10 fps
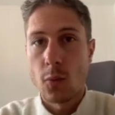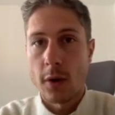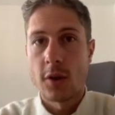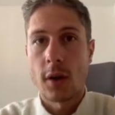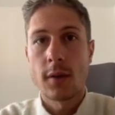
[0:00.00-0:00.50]

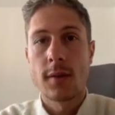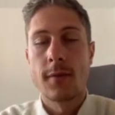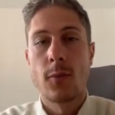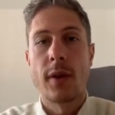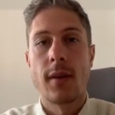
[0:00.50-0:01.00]
one shot
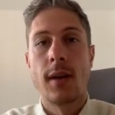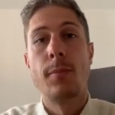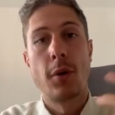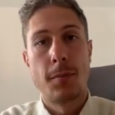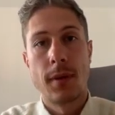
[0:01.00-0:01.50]
with an
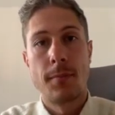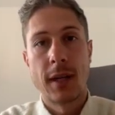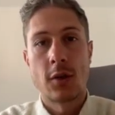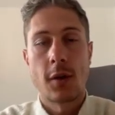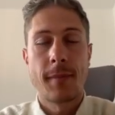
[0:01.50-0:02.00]
input
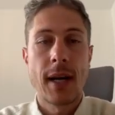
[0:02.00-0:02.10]
picture of